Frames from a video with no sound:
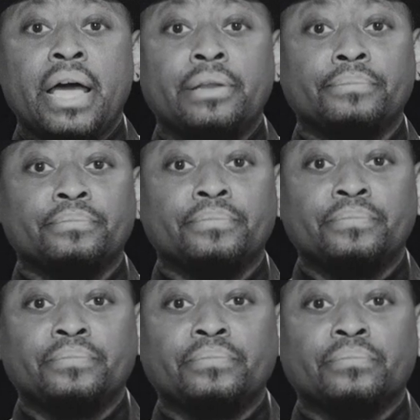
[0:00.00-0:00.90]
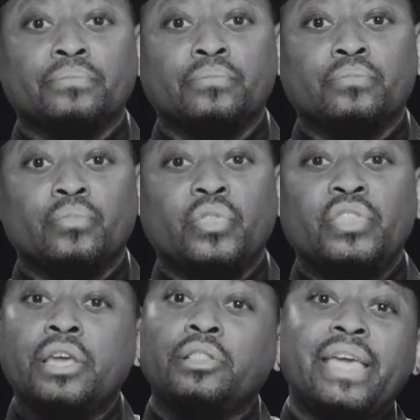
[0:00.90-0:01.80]
line.
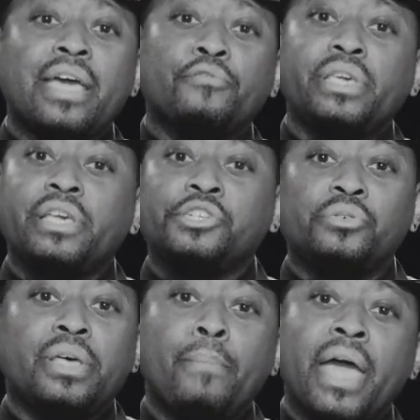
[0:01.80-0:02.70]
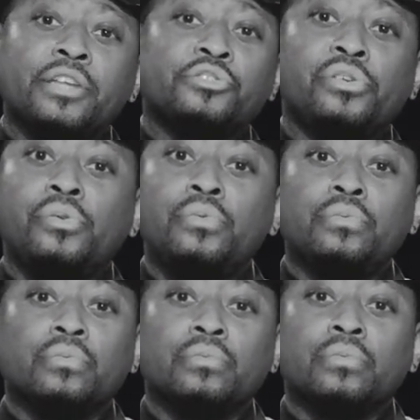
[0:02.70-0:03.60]
Nearly every issue that matters to you,
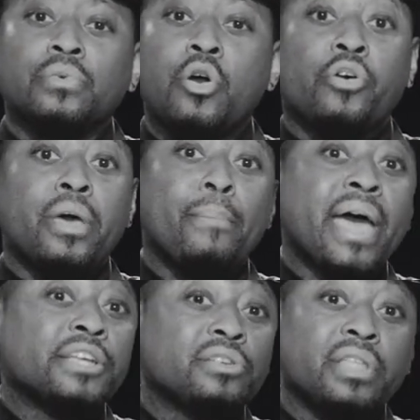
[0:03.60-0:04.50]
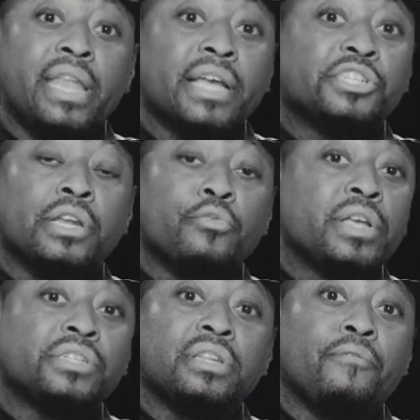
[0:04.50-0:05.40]
or that matters to the next
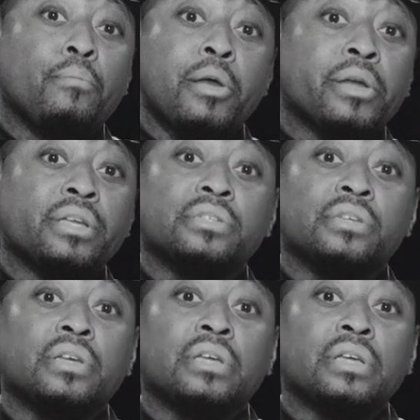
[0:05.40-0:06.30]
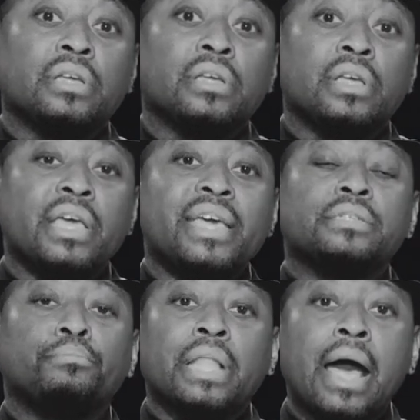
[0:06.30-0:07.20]
generation of Americans,
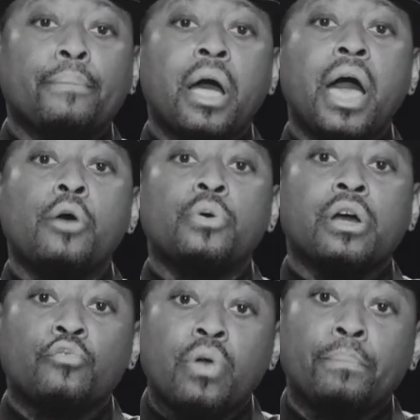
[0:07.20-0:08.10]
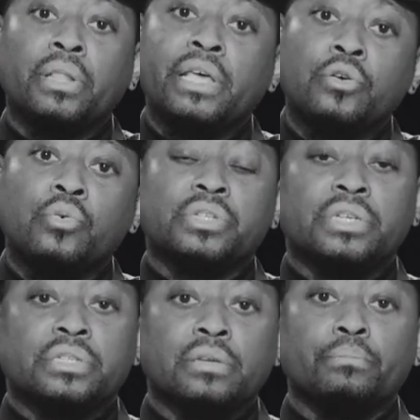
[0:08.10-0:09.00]
is blocked by our corrupt political
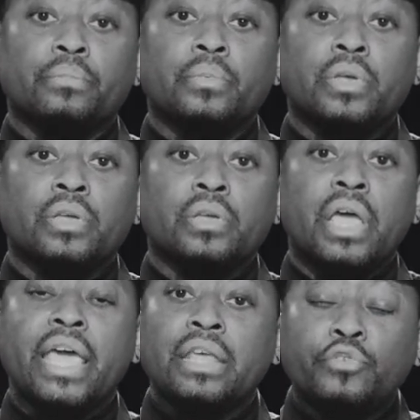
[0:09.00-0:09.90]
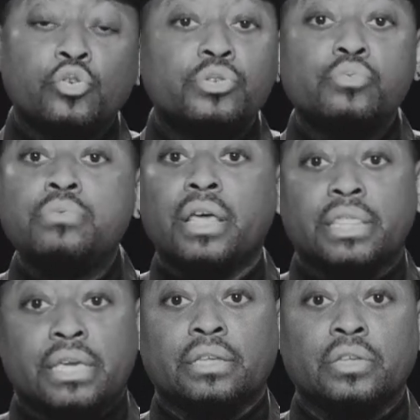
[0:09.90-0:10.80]
system. And if you do
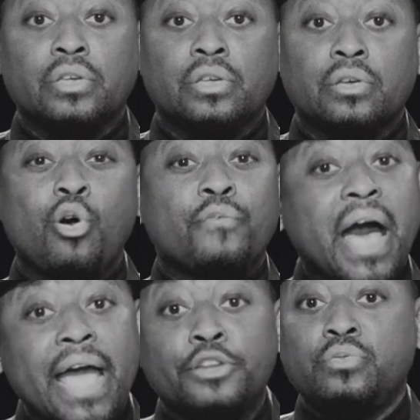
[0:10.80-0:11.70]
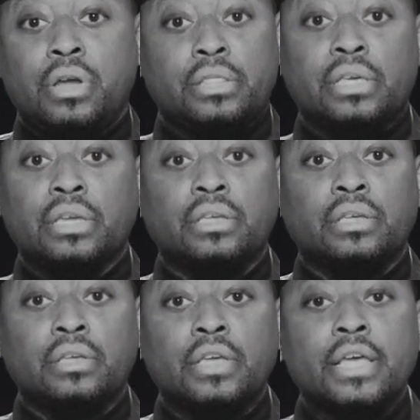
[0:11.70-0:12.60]
nothing, or if I do
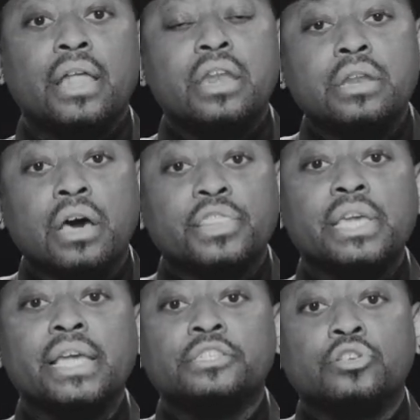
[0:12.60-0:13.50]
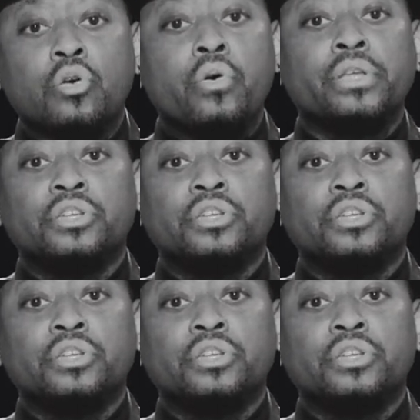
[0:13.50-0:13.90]
nothing, nothing is going